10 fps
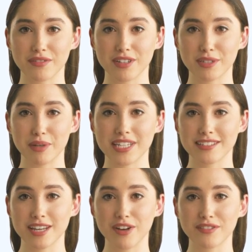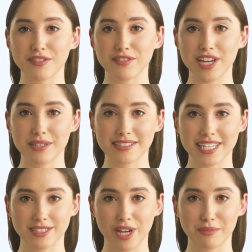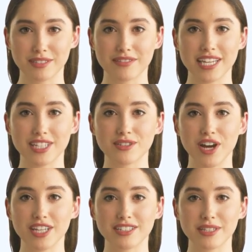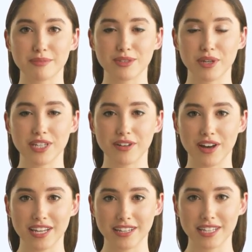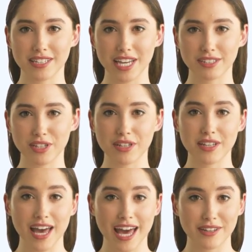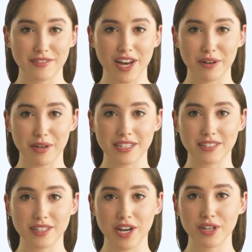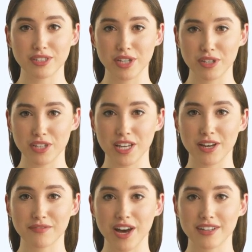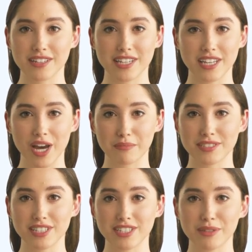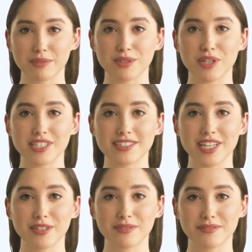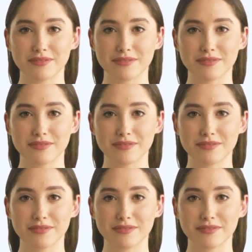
the debate is often framed in terms of the interaction between heredity, nature, and environment, nurture, rather than a competition between the two.